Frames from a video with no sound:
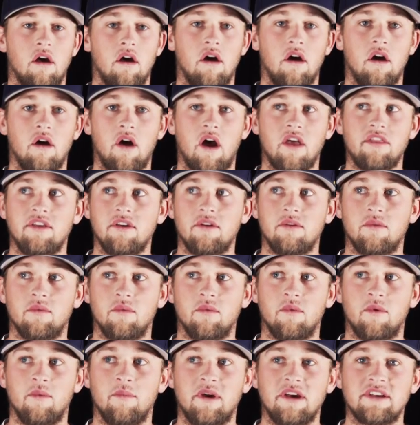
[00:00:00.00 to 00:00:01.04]
Uh, I think
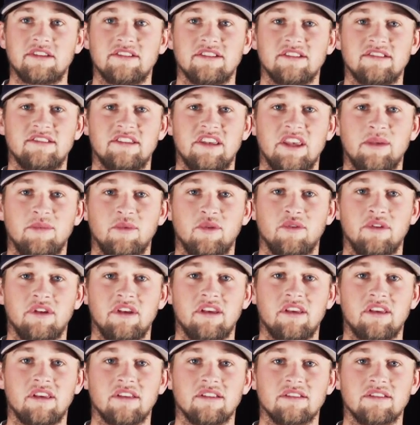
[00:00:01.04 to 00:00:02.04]
what makes this team unique